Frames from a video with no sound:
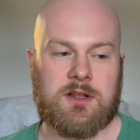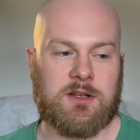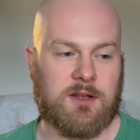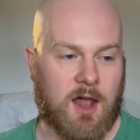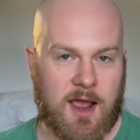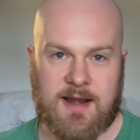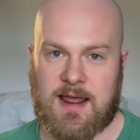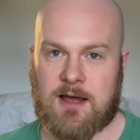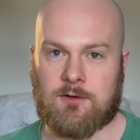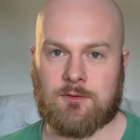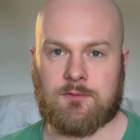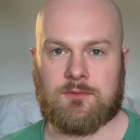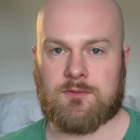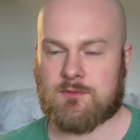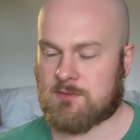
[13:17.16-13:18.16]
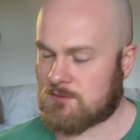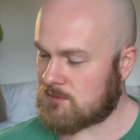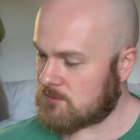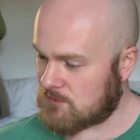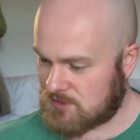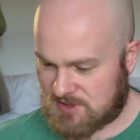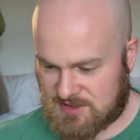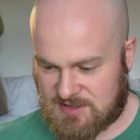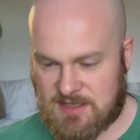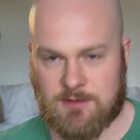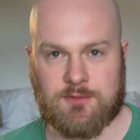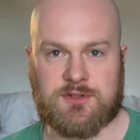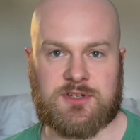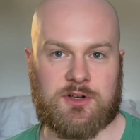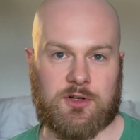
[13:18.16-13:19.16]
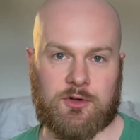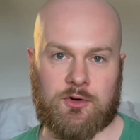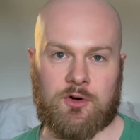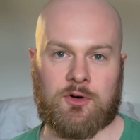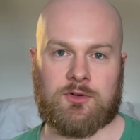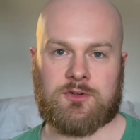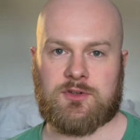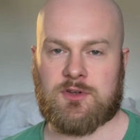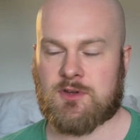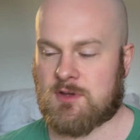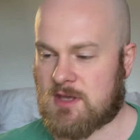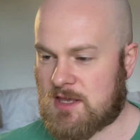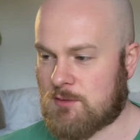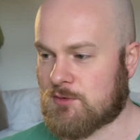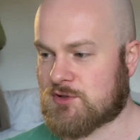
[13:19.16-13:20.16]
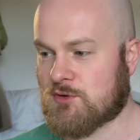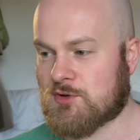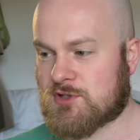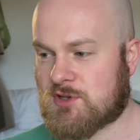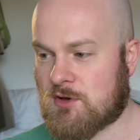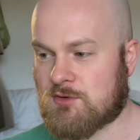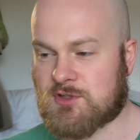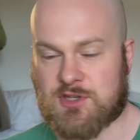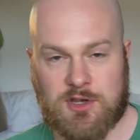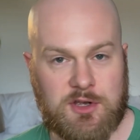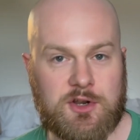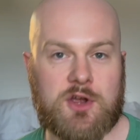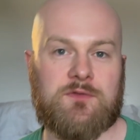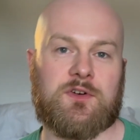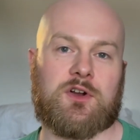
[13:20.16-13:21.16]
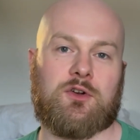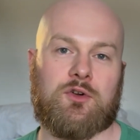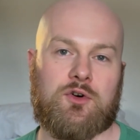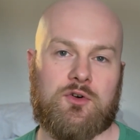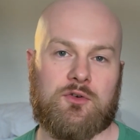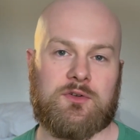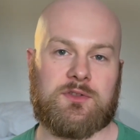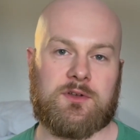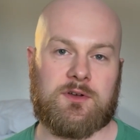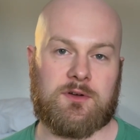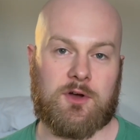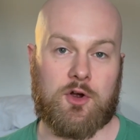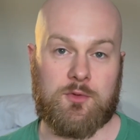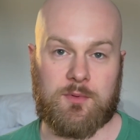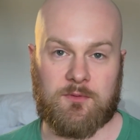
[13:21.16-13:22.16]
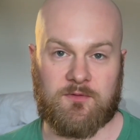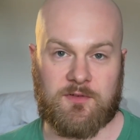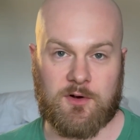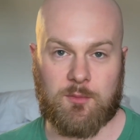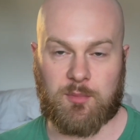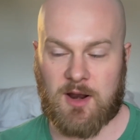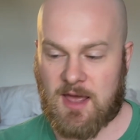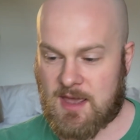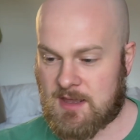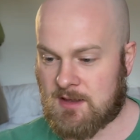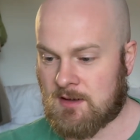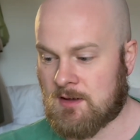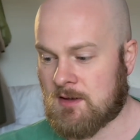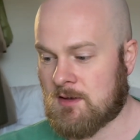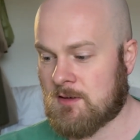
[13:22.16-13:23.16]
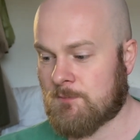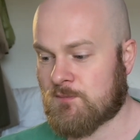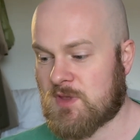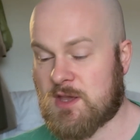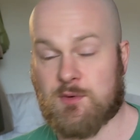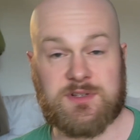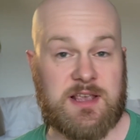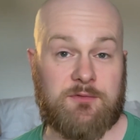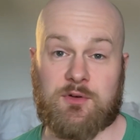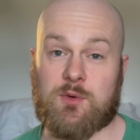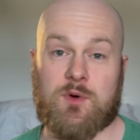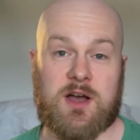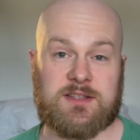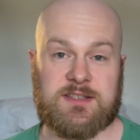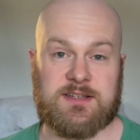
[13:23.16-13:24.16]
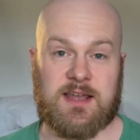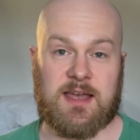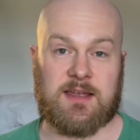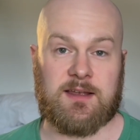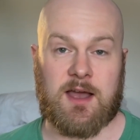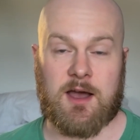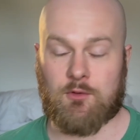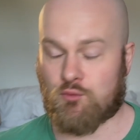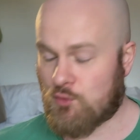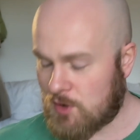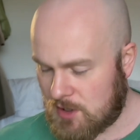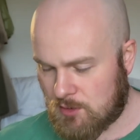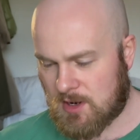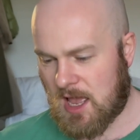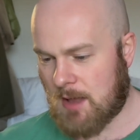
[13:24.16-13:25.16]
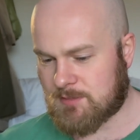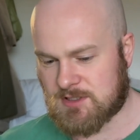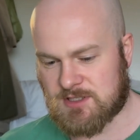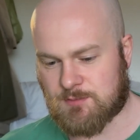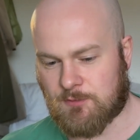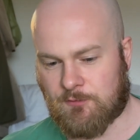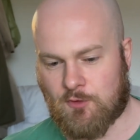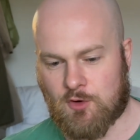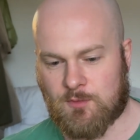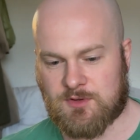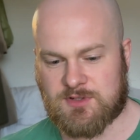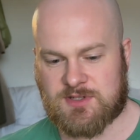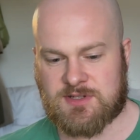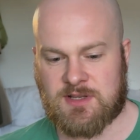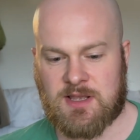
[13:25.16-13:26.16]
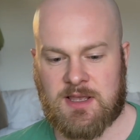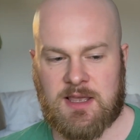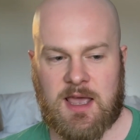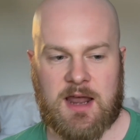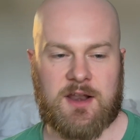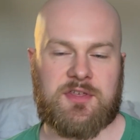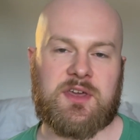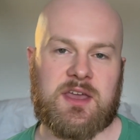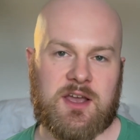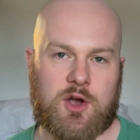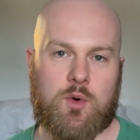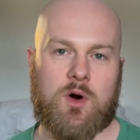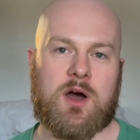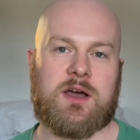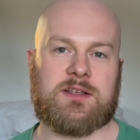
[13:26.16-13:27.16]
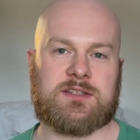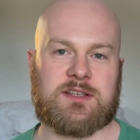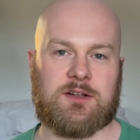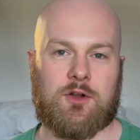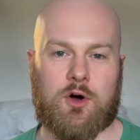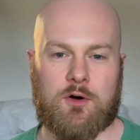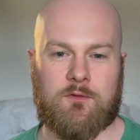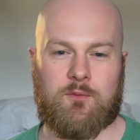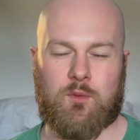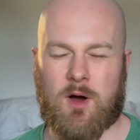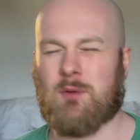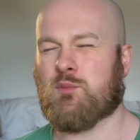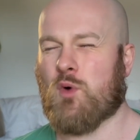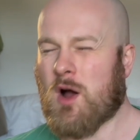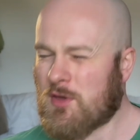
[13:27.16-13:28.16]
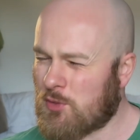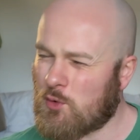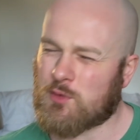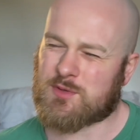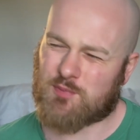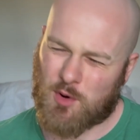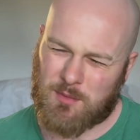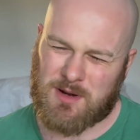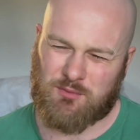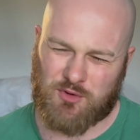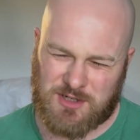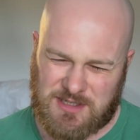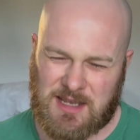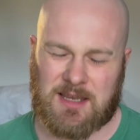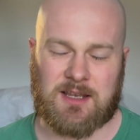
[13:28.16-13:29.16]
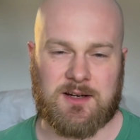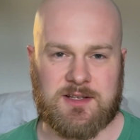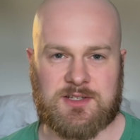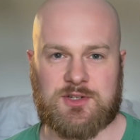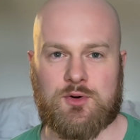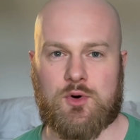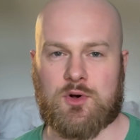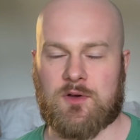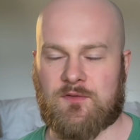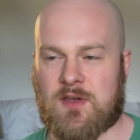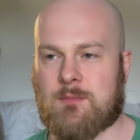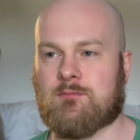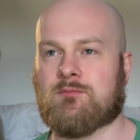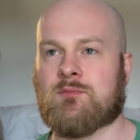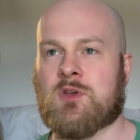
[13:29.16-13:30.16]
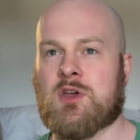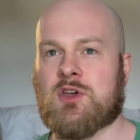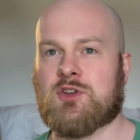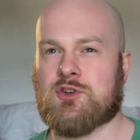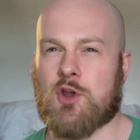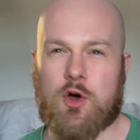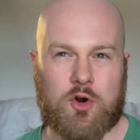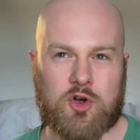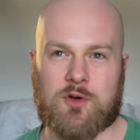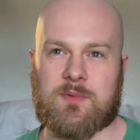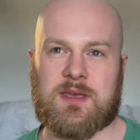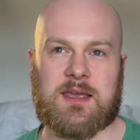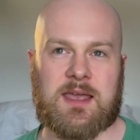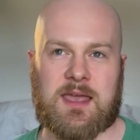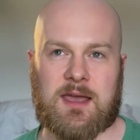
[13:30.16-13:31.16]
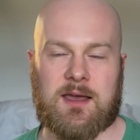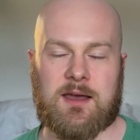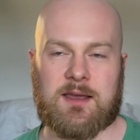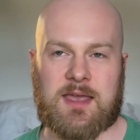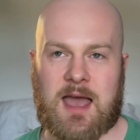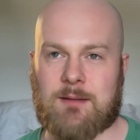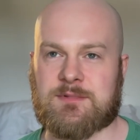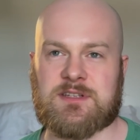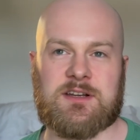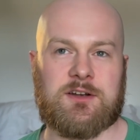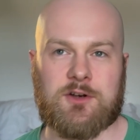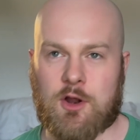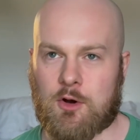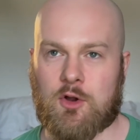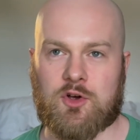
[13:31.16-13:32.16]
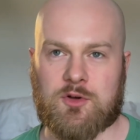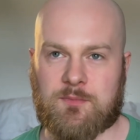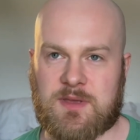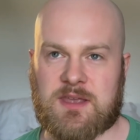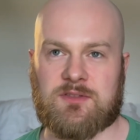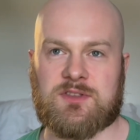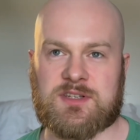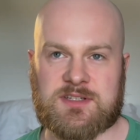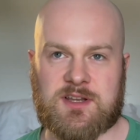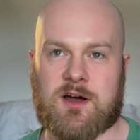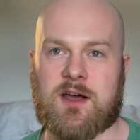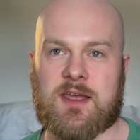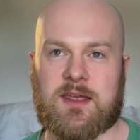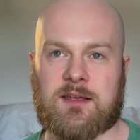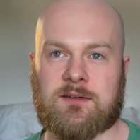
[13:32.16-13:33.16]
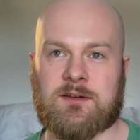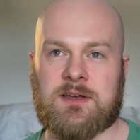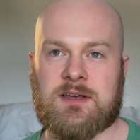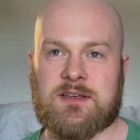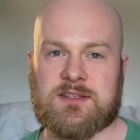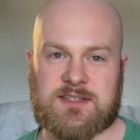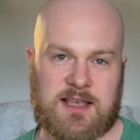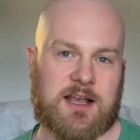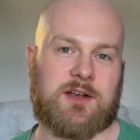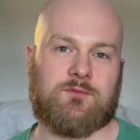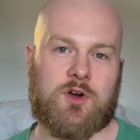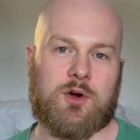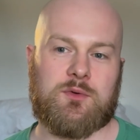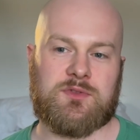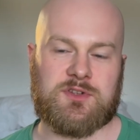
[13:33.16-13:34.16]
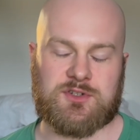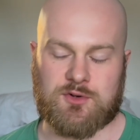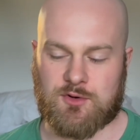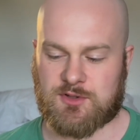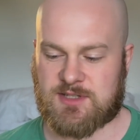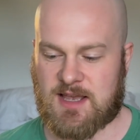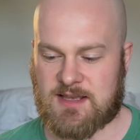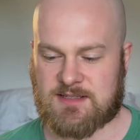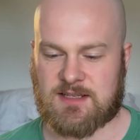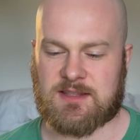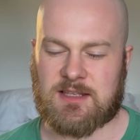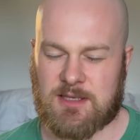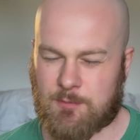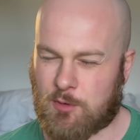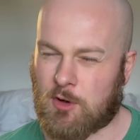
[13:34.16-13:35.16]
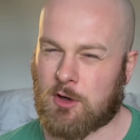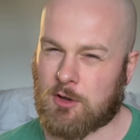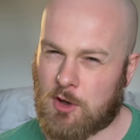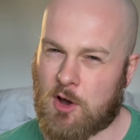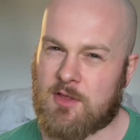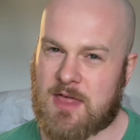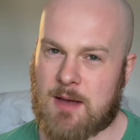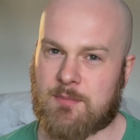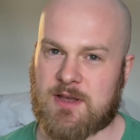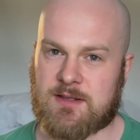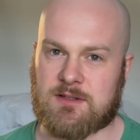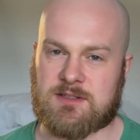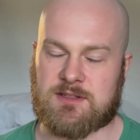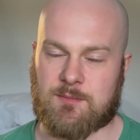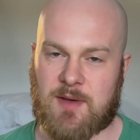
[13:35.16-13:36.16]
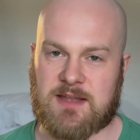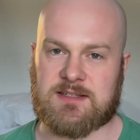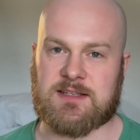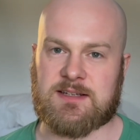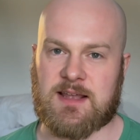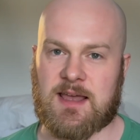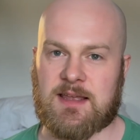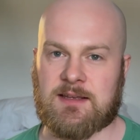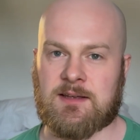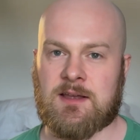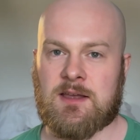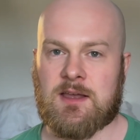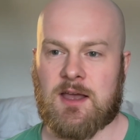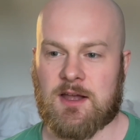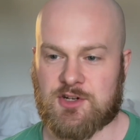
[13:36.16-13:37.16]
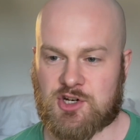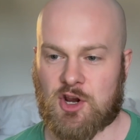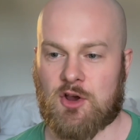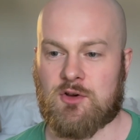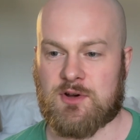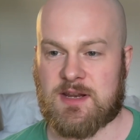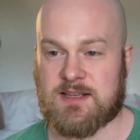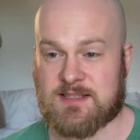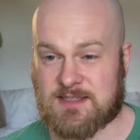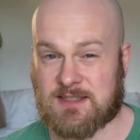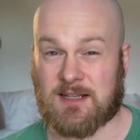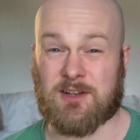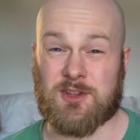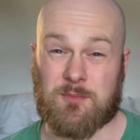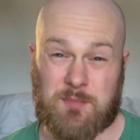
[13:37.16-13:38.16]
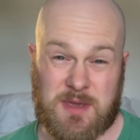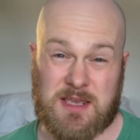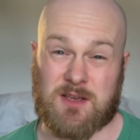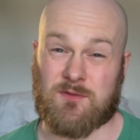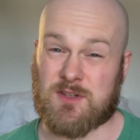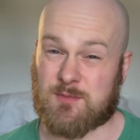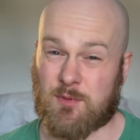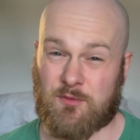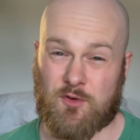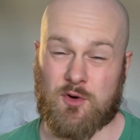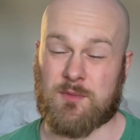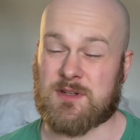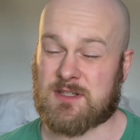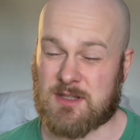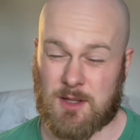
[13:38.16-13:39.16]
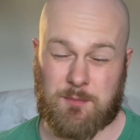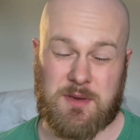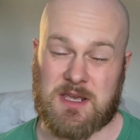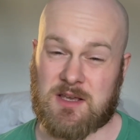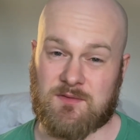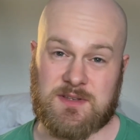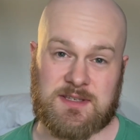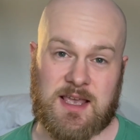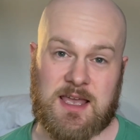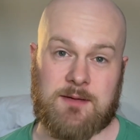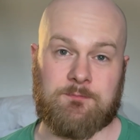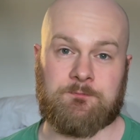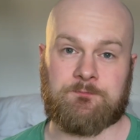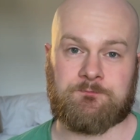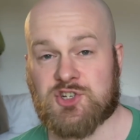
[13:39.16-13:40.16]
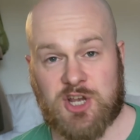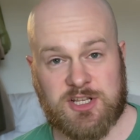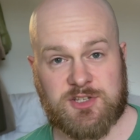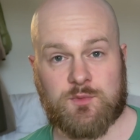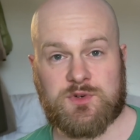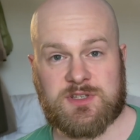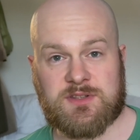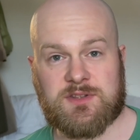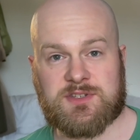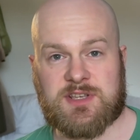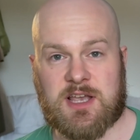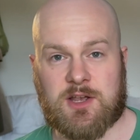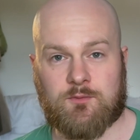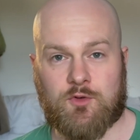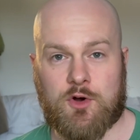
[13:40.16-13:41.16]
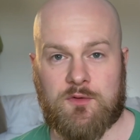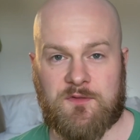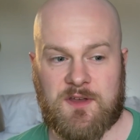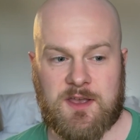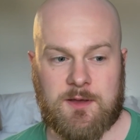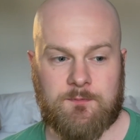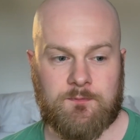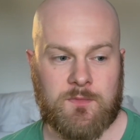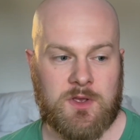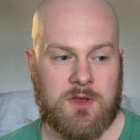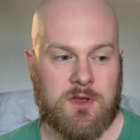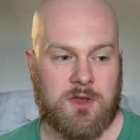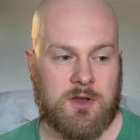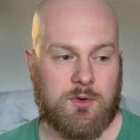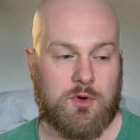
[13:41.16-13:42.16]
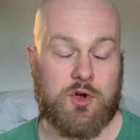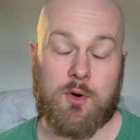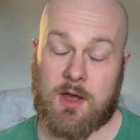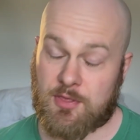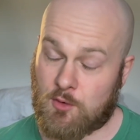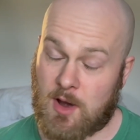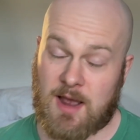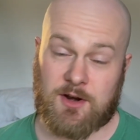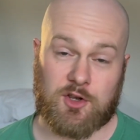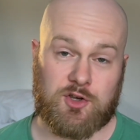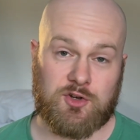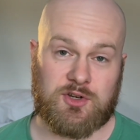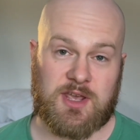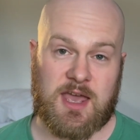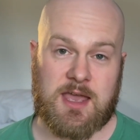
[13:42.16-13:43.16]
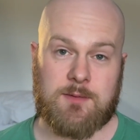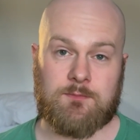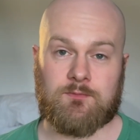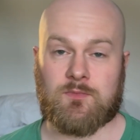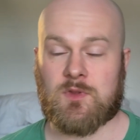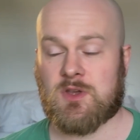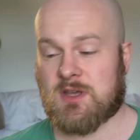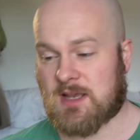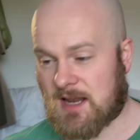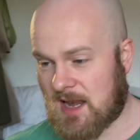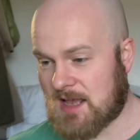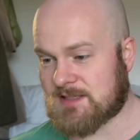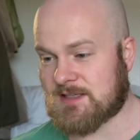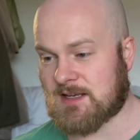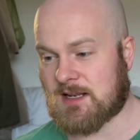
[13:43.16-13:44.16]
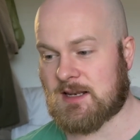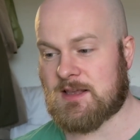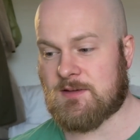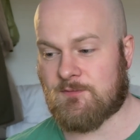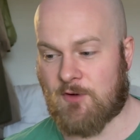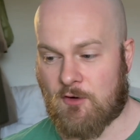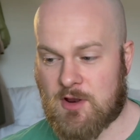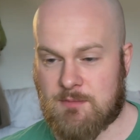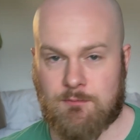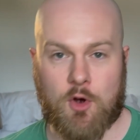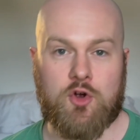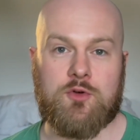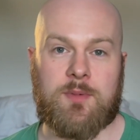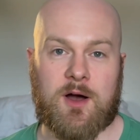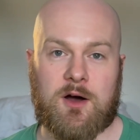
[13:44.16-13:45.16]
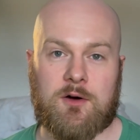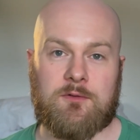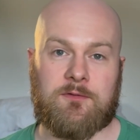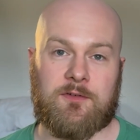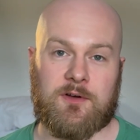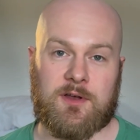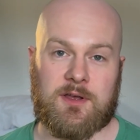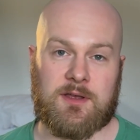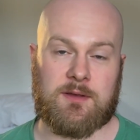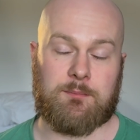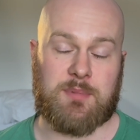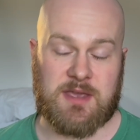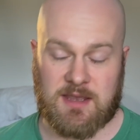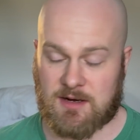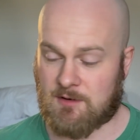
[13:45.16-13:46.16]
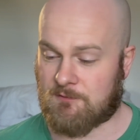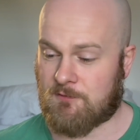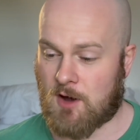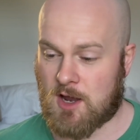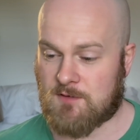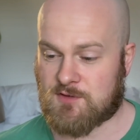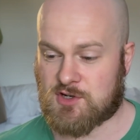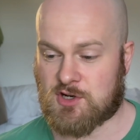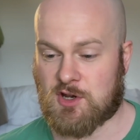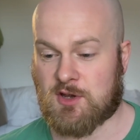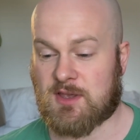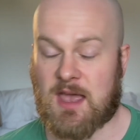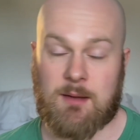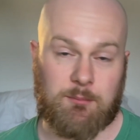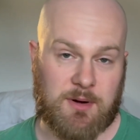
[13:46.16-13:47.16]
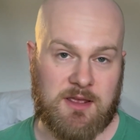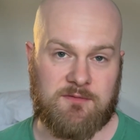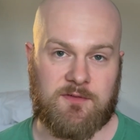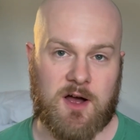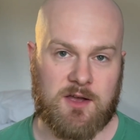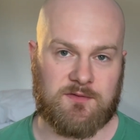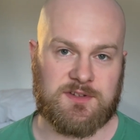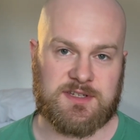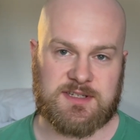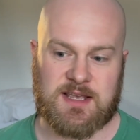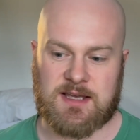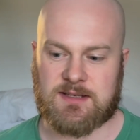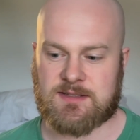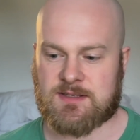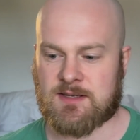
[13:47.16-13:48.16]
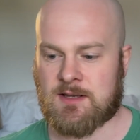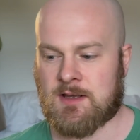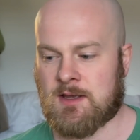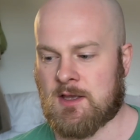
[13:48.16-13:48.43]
Line out, steals galore. He was also turnover galore in the open field play. He was everywhere today. A real captain's performance. And I think it quiets a lot of what I thought was probably ridiculous talk of him no longer being captain and no longer being the starting second row in the tour test. I think he put a lot of that to bed today and showed he's still at the peak of his performance and the peak of his game. Chesham was in the second row for him, who I thought had a good game. Classically very mobile for being in a 5 shirt, can play 5 and 6.